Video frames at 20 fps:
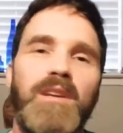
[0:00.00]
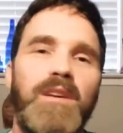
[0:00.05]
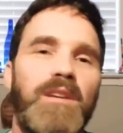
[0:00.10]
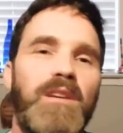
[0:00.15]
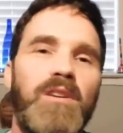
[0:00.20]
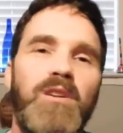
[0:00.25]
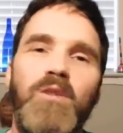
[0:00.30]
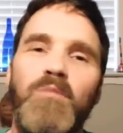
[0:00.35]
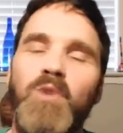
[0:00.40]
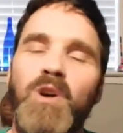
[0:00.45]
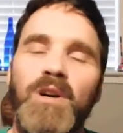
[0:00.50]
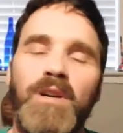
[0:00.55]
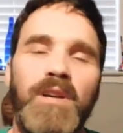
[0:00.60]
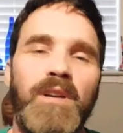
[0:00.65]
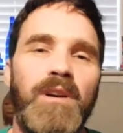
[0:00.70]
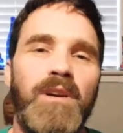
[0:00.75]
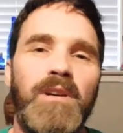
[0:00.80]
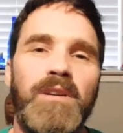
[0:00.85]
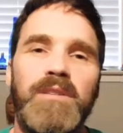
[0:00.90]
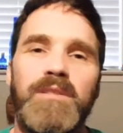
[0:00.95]
Come on,
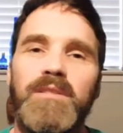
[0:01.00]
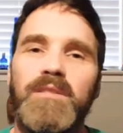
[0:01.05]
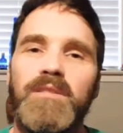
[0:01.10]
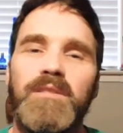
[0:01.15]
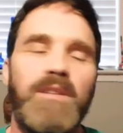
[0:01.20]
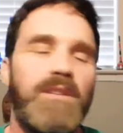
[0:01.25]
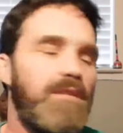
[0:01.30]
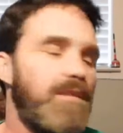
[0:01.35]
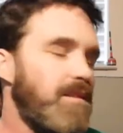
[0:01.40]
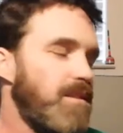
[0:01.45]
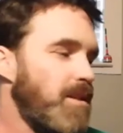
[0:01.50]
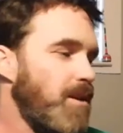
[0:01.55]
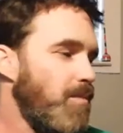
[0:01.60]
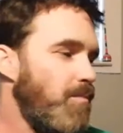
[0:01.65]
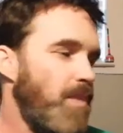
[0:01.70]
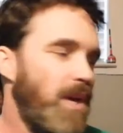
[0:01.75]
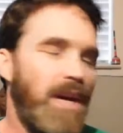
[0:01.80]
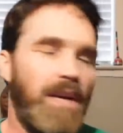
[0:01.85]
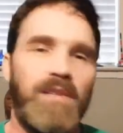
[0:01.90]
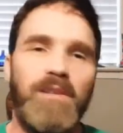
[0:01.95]
guys. Let's just get
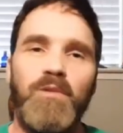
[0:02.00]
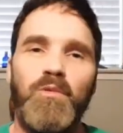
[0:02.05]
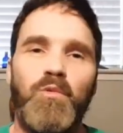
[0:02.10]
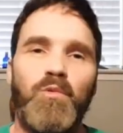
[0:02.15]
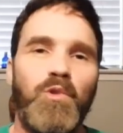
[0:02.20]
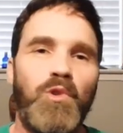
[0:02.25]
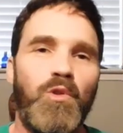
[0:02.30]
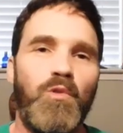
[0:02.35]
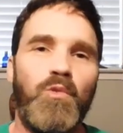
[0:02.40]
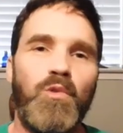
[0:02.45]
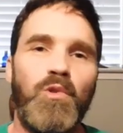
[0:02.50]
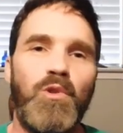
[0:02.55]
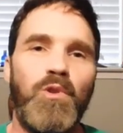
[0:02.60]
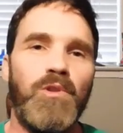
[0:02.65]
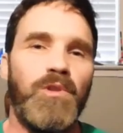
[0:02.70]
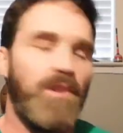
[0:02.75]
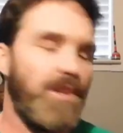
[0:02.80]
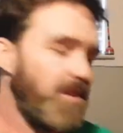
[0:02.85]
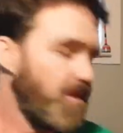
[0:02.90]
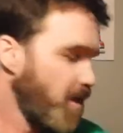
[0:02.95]
back to the real world.
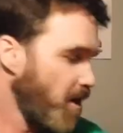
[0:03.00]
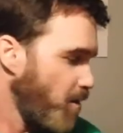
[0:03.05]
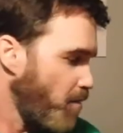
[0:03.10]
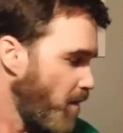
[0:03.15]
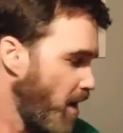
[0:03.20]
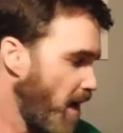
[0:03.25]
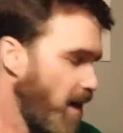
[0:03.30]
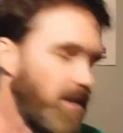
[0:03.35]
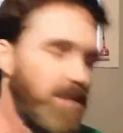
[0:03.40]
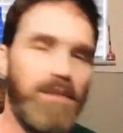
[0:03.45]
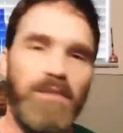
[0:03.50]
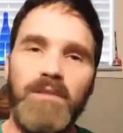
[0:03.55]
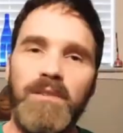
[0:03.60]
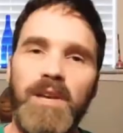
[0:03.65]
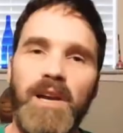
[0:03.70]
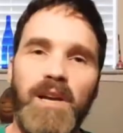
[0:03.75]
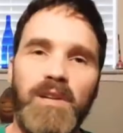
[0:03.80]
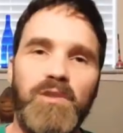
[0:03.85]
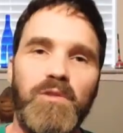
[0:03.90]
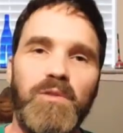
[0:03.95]
Let's get back to
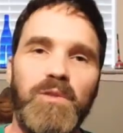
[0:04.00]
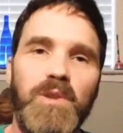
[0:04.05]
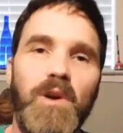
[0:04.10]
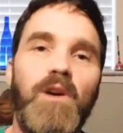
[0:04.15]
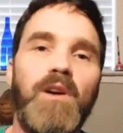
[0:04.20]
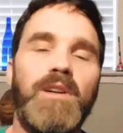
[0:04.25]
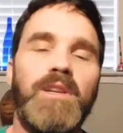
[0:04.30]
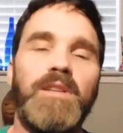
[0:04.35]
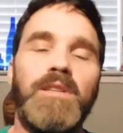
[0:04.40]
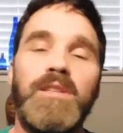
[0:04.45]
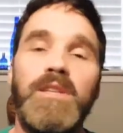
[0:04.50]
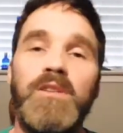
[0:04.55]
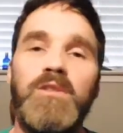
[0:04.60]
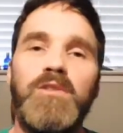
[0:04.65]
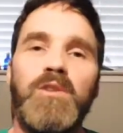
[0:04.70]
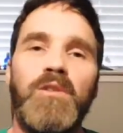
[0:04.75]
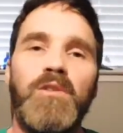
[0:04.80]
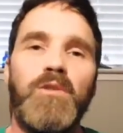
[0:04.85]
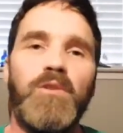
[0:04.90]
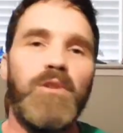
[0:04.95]
actually talking to each
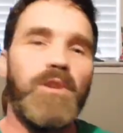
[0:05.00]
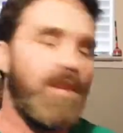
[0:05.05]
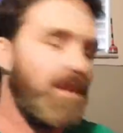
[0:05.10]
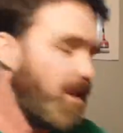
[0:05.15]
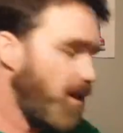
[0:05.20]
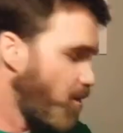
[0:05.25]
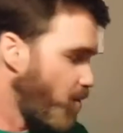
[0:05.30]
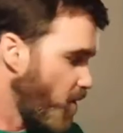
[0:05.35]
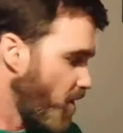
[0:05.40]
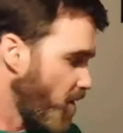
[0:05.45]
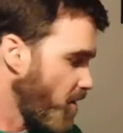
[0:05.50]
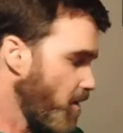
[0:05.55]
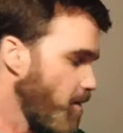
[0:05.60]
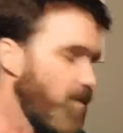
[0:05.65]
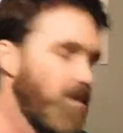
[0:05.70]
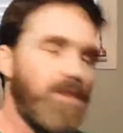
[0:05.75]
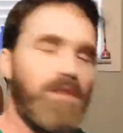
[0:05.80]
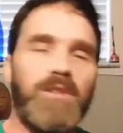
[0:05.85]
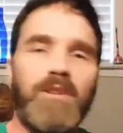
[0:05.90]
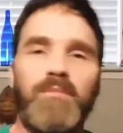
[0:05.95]
other. And when it comes
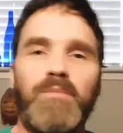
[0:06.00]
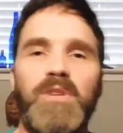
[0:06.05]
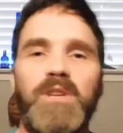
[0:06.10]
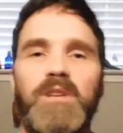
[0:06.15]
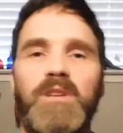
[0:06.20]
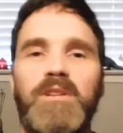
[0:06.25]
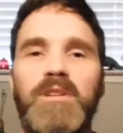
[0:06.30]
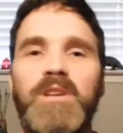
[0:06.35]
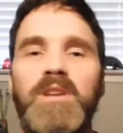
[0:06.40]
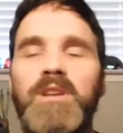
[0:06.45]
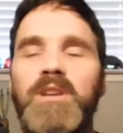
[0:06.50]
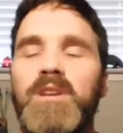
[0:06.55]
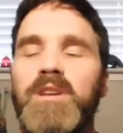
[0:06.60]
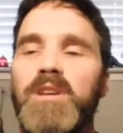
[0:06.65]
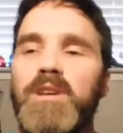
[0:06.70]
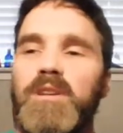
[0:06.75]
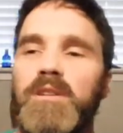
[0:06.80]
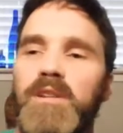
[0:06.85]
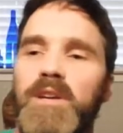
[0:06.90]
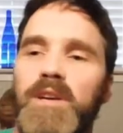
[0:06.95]
to something
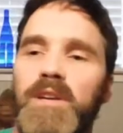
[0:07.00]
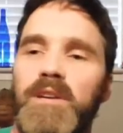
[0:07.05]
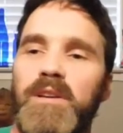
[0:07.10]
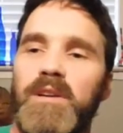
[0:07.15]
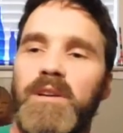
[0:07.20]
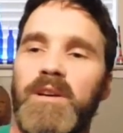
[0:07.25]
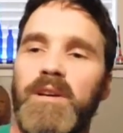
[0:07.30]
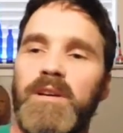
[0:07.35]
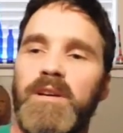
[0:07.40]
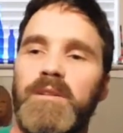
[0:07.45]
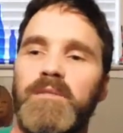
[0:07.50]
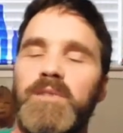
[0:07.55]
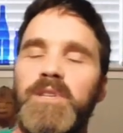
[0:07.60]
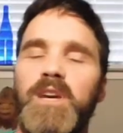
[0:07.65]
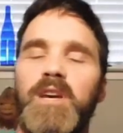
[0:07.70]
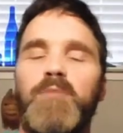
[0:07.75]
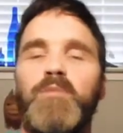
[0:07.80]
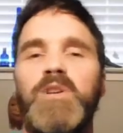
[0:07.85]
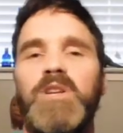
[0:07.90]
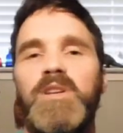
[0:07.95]
like
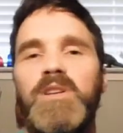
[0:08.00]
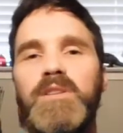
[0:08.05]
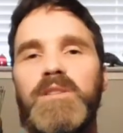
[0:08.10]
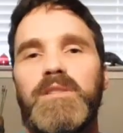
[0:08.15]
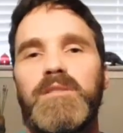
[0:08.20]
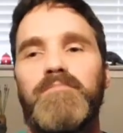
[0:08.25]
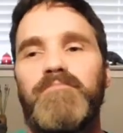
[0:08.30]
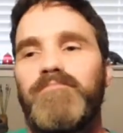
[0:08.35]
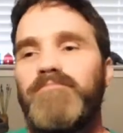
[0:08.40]
diabetes,